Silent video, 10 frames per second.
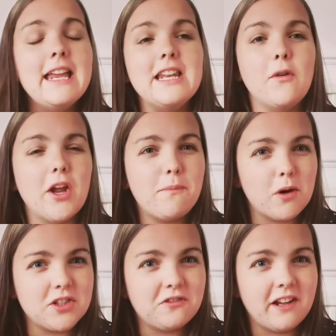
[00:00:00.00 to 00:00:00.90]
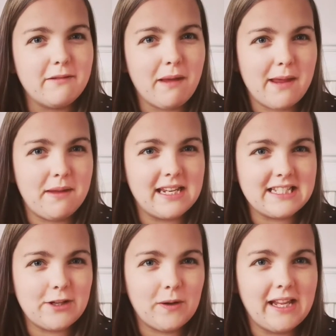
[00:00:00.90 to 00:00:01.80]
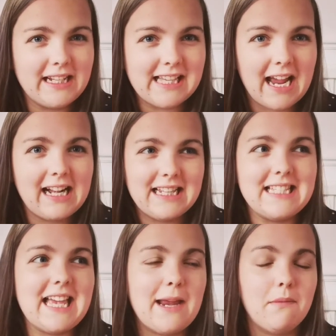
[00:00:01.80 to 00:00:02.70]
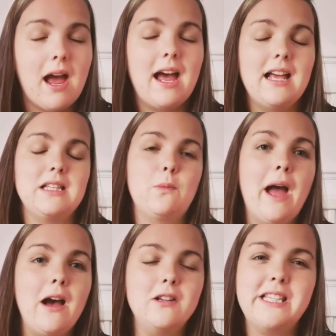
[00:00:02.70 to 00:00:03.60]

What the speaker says: Now I know bottle fed babies do it exactly the same as well,